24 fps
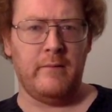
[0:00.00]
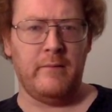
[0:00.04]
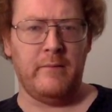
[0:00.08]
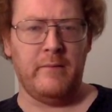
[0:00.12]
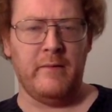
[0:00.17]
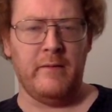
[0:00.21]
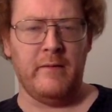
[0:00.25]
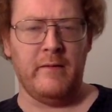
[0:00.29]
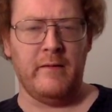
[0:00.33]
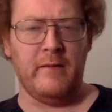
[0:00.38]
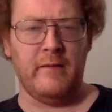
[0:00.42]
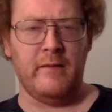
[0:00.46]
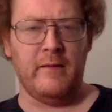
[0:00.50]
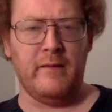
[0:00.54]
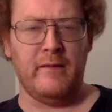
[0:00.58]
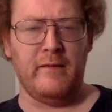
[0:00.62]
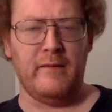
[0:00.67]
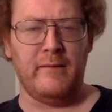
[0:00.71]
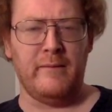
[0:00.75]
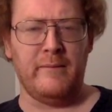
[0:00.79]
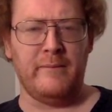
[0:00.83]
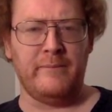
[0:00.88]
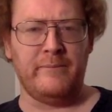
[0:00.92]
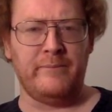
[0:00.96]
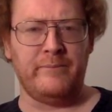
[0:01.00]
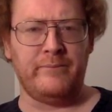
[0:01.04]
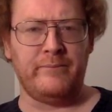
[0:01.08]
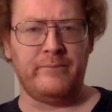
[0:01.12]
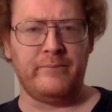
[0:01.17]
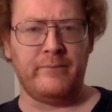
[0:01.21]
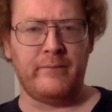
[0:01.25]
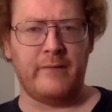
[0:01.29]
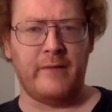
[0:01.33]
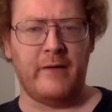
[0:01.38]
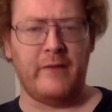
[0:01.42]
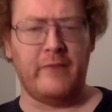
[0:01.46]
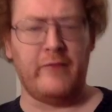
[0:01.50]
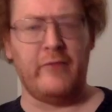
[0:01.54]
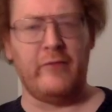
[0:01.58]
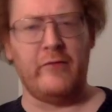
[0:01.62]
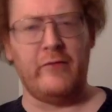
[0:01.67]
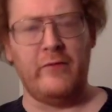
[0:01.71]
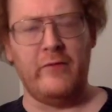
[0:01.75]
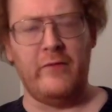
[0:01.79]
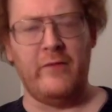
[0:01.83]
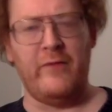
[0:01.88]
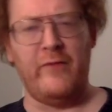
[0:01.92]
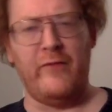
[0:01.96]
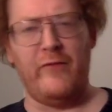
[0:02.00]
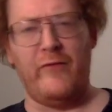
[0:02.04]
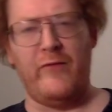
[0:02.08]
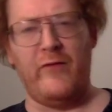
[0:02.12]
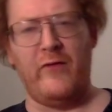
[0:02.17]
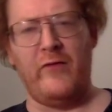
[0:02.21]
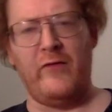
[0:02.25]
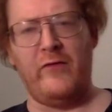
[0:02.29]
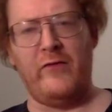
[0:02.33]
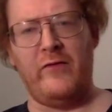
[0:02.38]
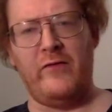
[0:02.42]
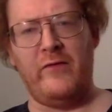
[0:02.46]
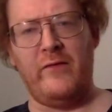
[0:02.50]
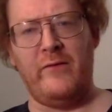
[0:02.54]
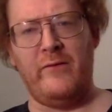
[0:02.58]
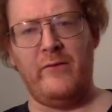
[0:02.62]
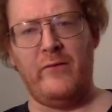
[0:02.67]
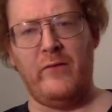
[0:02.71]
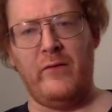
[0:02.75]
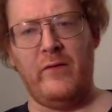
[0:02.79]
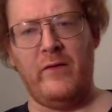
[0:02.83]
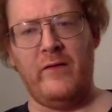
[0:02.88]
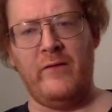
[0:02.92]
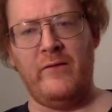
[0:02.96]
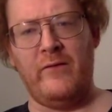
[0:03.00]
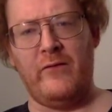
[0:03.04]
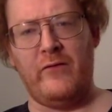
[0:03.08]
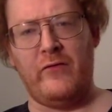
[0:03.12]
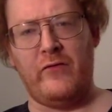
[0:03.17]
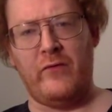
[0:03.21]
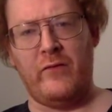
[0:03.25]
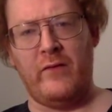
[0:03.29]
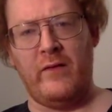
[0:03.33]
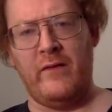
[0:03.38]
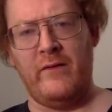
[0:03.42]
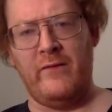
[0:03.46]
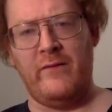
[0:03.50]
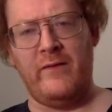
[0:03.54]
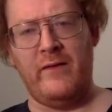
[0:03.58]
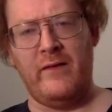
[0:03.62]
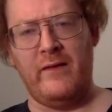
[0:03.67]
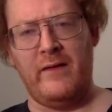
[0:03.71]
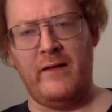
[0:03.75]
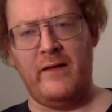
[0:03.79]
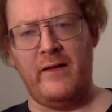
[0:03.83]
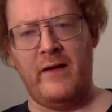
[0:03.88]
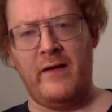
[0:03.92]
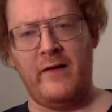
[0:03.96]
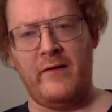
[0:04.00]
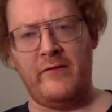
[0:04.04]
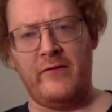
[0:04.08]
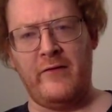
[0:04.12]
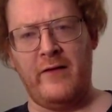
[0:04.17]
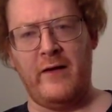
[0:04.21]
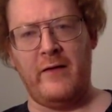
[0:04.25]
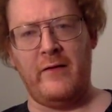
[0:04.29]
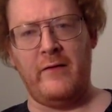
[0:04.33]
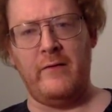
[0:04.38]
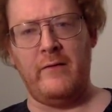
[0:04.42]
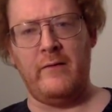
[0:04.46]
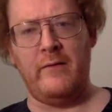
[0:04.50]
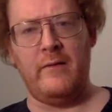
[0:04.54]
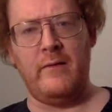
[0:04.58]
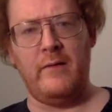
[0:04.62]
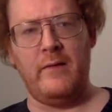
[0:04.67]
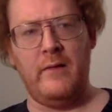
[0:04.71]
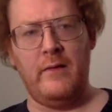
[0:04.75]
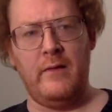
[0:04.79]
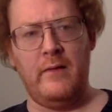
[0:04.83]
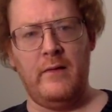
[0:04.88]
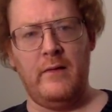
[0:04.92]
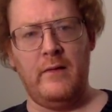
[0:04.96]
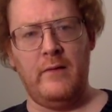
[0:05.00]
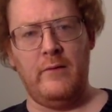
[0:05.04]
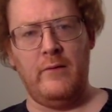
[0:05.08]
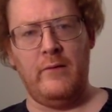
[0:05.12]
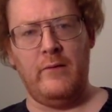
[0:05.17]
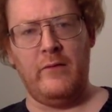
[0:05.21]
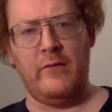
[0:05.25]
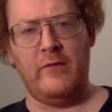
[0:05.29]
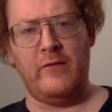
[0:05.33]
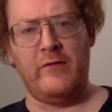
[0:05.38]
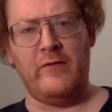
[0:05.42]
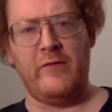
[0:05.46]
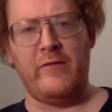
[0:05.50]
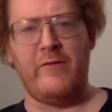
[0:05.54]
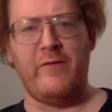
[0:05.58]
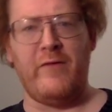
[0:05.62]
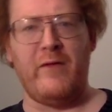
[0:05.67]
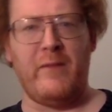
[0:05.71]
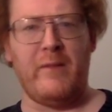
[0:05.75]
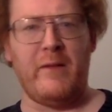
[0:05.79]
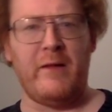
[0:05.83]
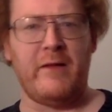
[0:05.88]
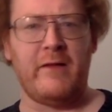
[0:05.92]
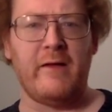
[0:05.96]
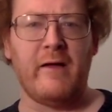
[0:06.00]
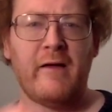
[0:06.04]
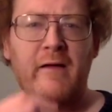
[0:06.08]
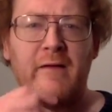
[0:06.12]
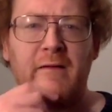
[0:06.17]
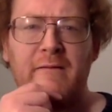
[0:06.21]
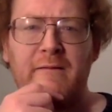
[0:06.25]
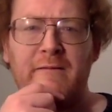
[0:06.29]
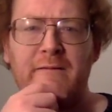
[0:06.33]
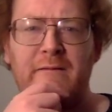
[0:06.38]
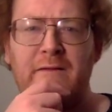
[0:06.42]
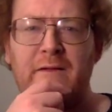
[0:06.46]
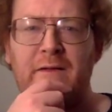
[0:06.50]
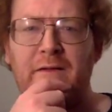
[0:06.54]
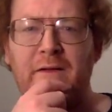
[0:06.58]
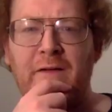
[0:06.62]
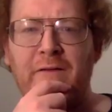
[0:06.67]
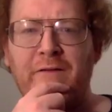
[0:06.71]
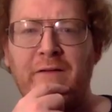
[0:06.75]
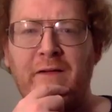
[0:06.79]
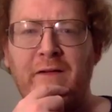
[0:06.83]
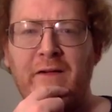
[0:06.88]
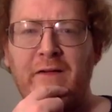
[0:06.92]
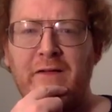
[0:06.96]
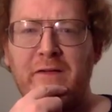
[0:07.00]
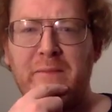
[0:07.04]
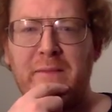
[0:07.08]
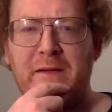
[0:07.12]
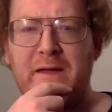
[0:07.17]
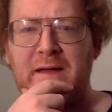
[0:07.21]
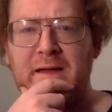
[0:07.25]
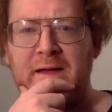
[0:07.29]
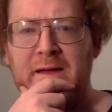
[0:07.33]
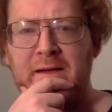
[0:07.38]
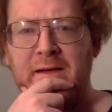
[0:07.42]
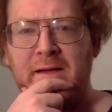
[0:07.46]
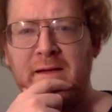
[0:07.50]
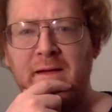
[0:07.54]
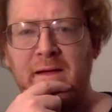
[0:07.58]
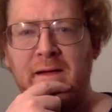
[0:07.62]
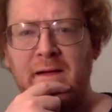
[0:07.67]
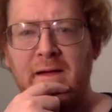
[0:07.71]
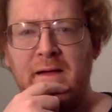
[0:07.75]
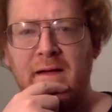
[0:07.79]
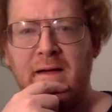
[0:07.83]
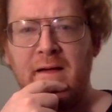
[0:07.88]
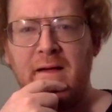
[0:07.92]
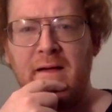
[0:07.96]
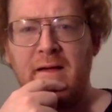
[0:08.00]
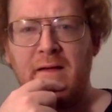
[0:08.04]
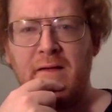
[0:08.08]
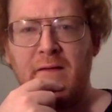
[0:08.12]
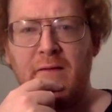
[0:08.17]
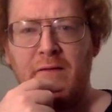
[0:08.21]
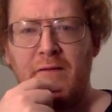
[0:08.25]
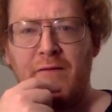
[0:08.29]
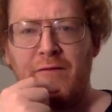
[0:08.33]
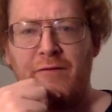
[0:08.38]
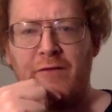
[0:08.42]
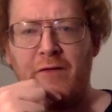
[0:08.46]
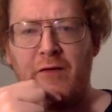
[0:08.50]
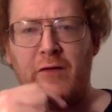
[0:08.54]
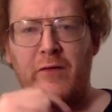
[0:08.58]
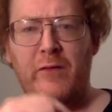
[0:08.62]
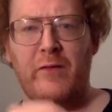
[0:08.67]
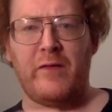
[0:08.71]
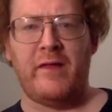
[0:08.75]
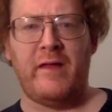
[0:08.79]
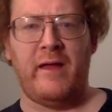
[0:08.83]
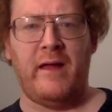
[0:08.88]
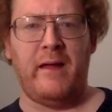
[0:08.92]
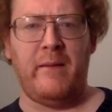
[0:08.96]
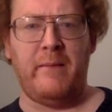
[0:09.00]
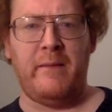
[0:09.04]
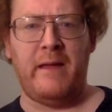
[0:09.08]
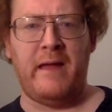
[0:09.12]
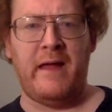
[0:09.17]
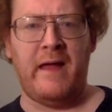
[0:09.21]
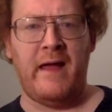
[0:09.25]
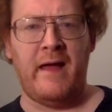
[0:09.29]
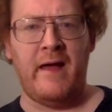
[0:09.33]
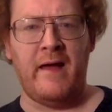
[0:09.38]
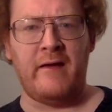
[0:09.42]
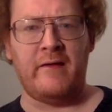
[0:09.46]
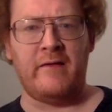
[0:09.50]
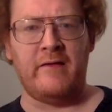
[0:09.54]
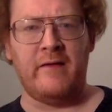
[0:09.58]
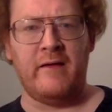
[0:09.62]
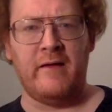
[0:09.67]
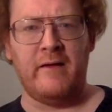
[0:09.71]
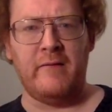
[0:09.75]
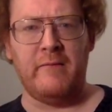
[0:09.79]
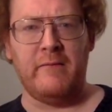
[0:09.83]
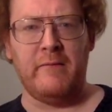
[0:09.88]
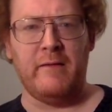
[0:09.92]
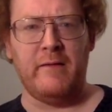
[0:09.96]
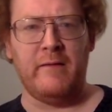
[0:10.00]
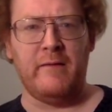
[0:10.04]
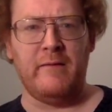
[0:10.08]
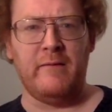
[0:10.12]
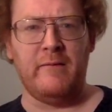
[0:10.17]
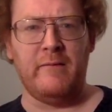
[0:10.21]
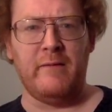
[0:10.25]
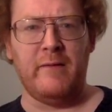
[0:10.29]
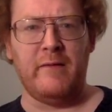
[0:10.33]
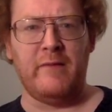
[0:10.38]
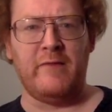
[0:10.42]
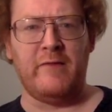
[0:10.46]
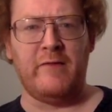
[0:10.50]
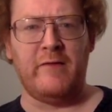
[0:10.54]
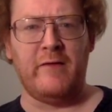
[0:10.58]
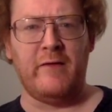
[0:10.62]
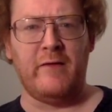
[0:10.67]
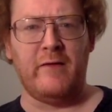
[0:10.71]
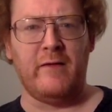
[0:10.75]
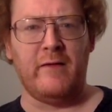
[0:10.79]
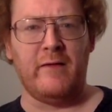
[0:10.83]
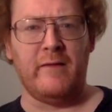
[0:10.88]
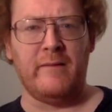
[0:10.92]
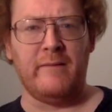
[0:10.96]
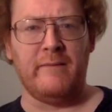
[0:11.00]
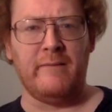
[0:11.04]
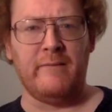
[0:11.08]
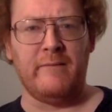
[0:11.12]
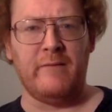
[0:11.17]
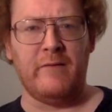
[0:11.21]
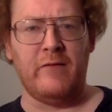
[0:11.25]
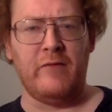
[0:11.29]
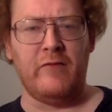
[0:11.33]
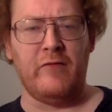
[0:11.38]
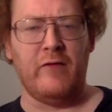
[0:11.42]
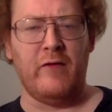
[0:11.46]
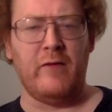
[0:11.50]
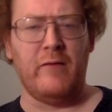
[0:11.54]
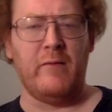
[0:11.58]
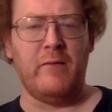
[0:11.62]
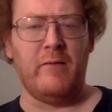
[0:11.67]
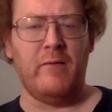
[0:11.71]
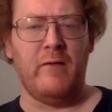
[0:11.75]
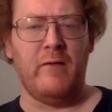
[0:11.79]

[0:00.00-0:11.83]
But um, I show two different versions of of, of uh, Alexander, which is a film I thought I found to be filled with hammy acting, but but still a uh, enjoyable